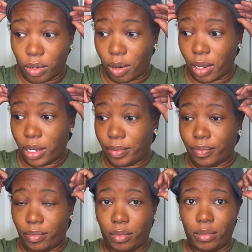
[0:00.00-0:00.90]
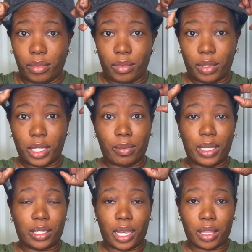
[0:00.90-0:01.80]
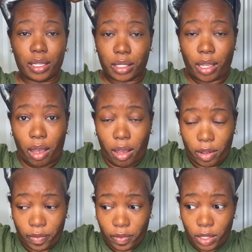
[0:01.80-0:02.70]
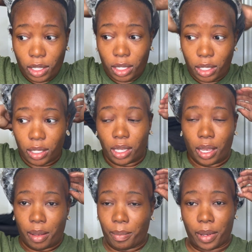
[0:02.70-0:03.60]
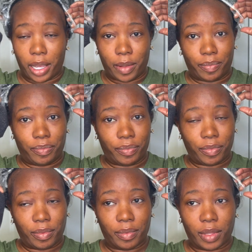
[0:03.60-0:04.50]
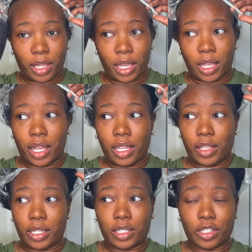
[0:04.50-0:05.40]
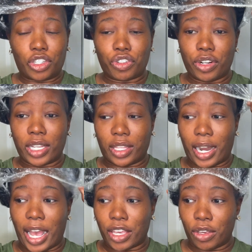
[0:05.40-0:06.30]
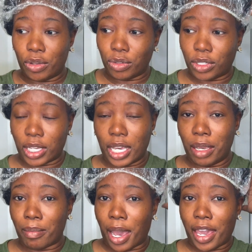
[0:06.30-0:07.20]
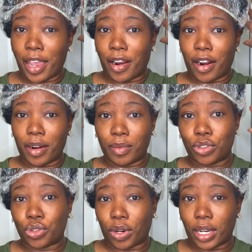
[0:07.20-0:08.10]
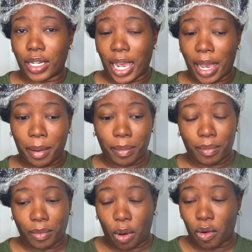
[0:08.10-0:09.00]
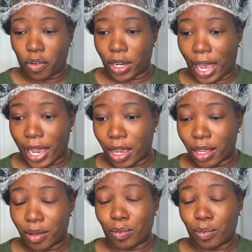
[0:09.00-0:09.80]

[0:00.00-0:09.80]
Lord. Hmm? Let me take this off. But this is a trick that I use to keep my hair sort of damp overnight.